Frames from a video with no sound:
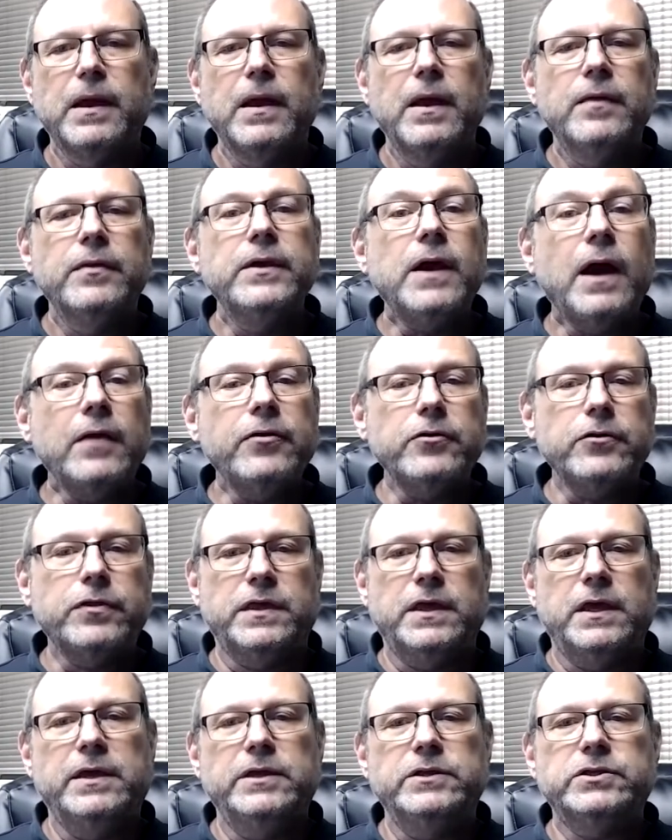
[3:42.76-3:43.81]
The other
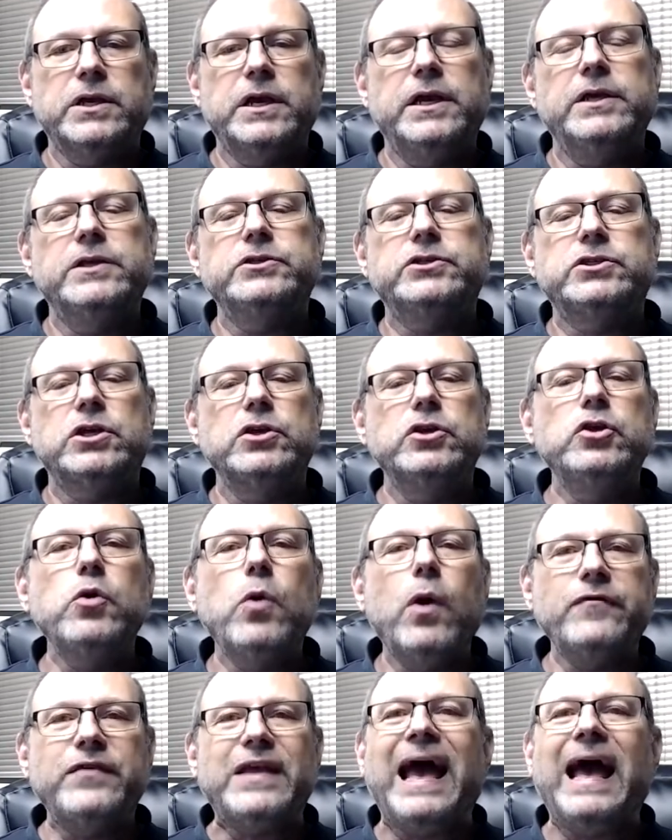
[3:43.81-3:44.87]
thing is you
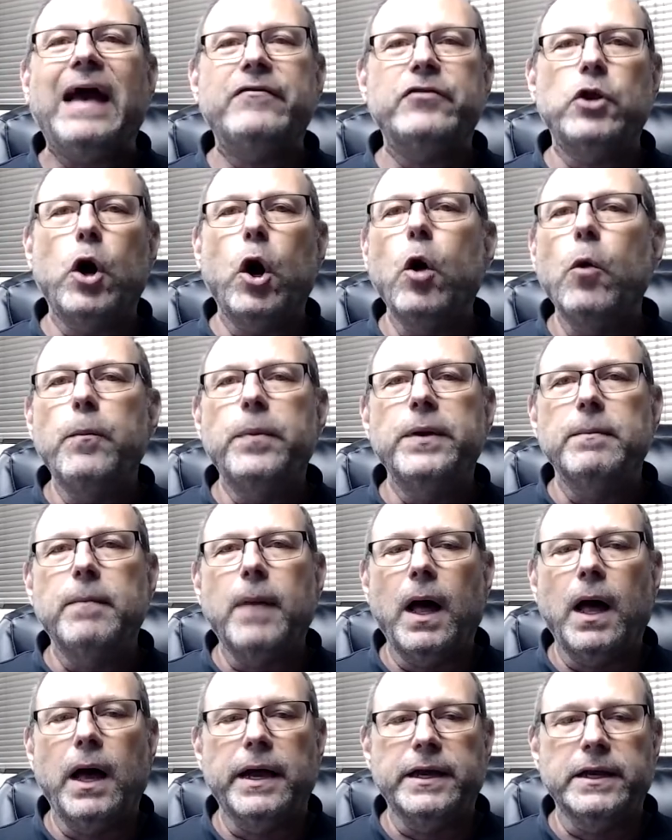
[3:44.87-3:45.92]
have to have an open
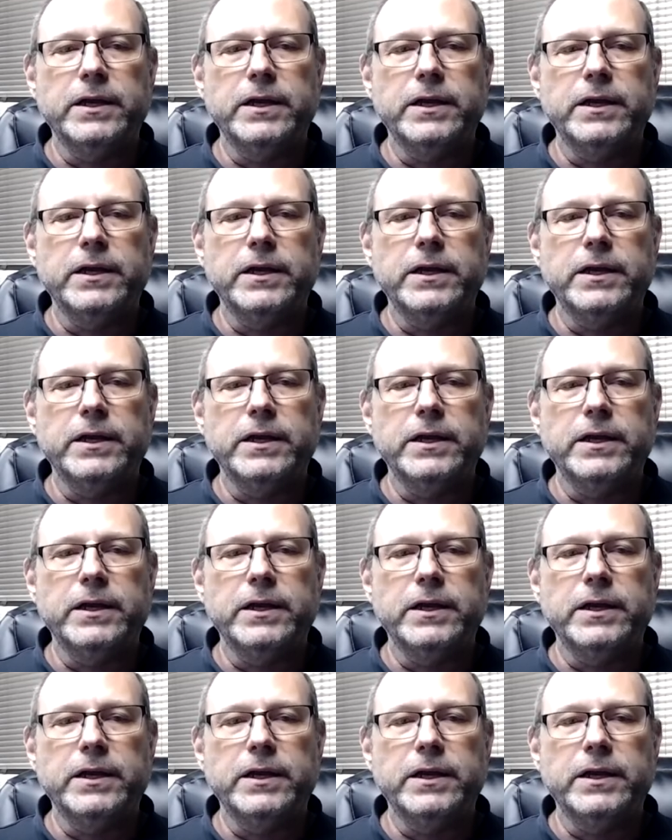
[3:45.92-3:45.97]
mind.